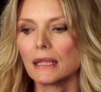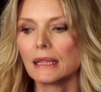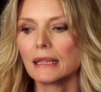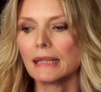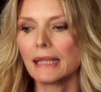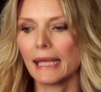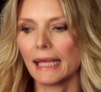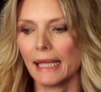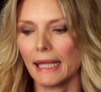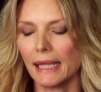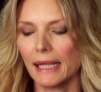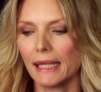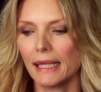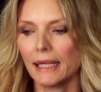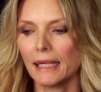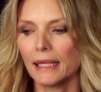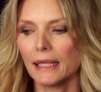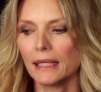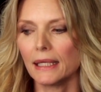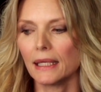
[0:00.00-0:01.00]

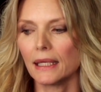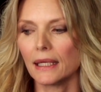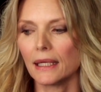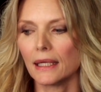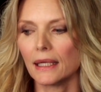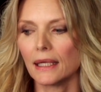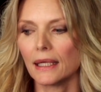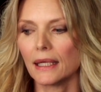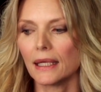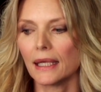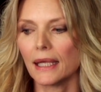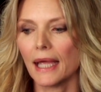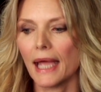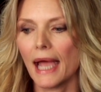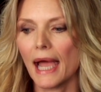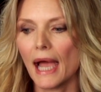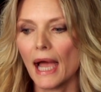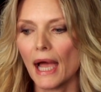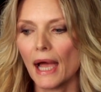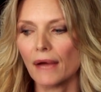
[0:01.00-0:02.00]
They
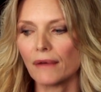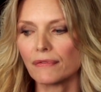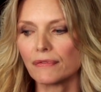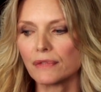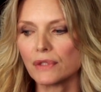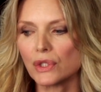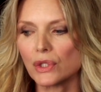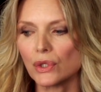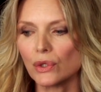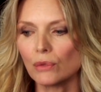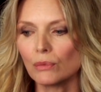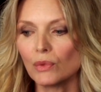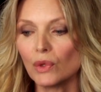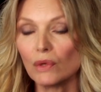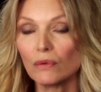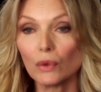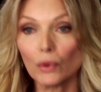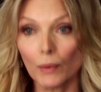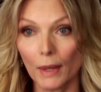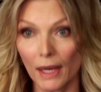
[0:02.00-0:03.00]
have to
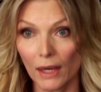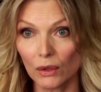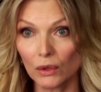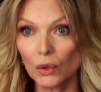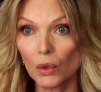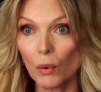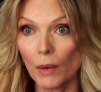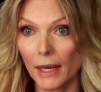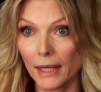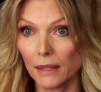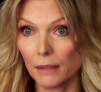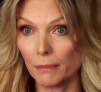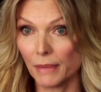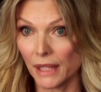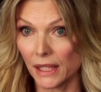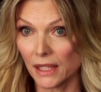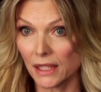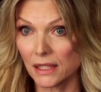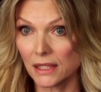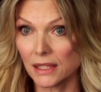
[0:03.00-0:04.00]
move around quite a
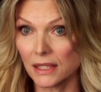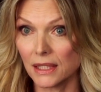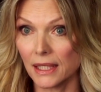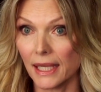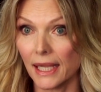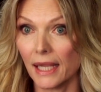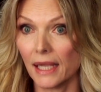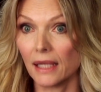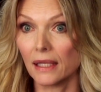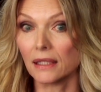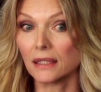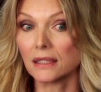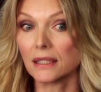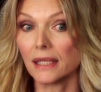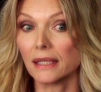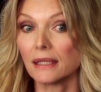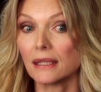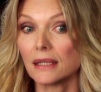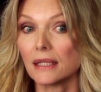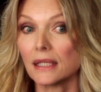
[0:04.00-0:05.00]
bit, and
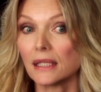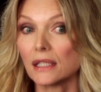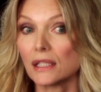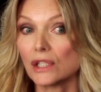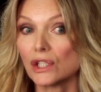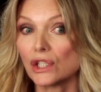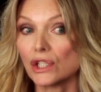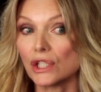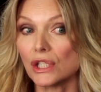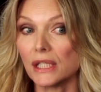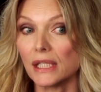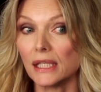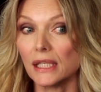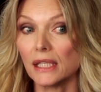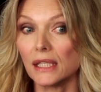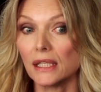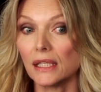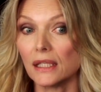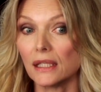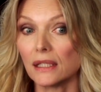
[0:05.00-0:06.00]
I think
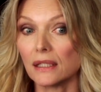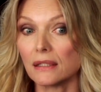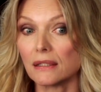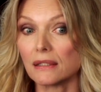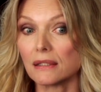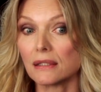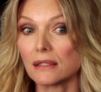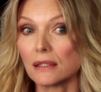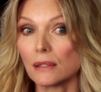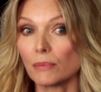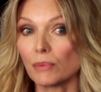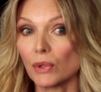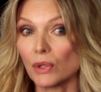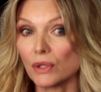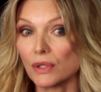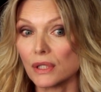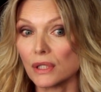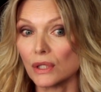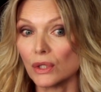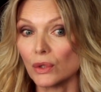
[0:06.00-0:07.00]
she is the
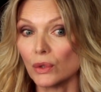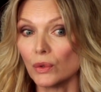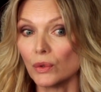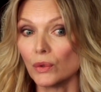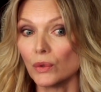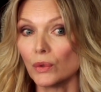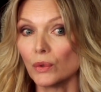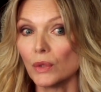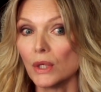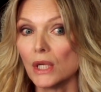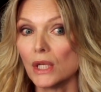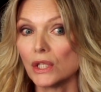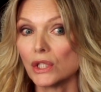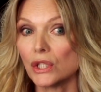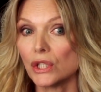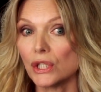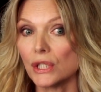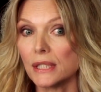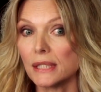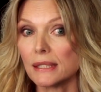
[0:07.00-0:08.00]
person who,
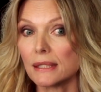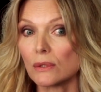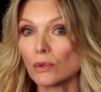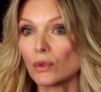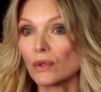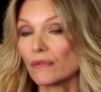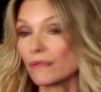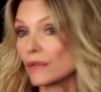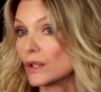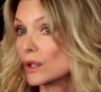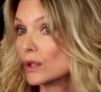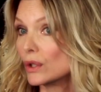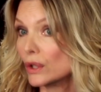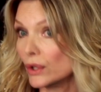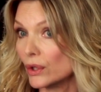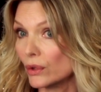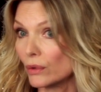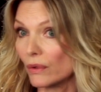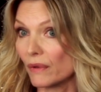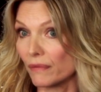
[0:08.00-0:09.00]
she's sort of the
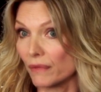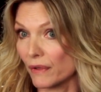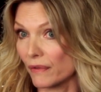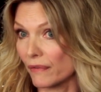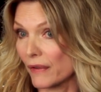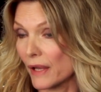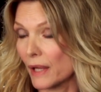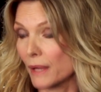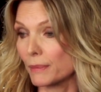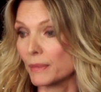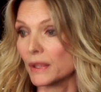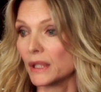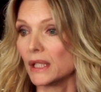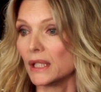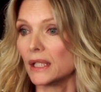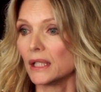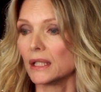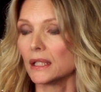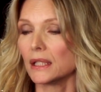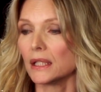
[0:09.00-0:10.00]
glue of the
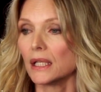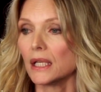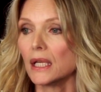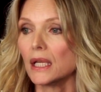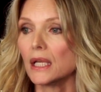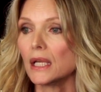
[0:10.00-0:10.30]
family and